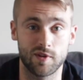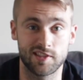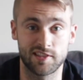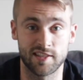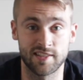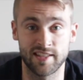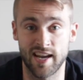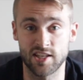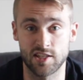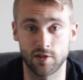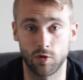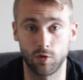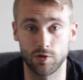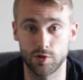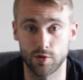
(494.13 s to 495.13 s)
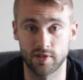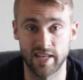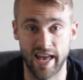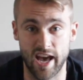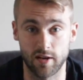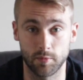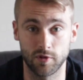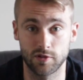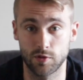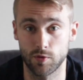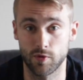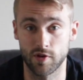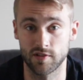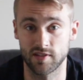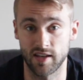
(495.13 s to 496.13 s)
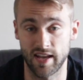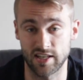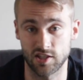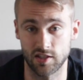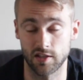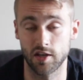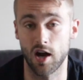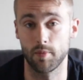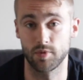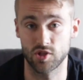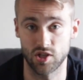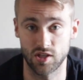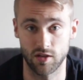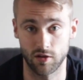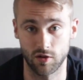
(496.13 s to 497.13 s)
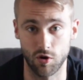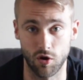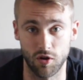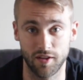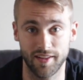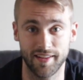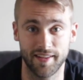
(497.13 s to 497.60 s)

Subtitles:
which doesn't actually hold you accountable towards actually accomplishing your goal.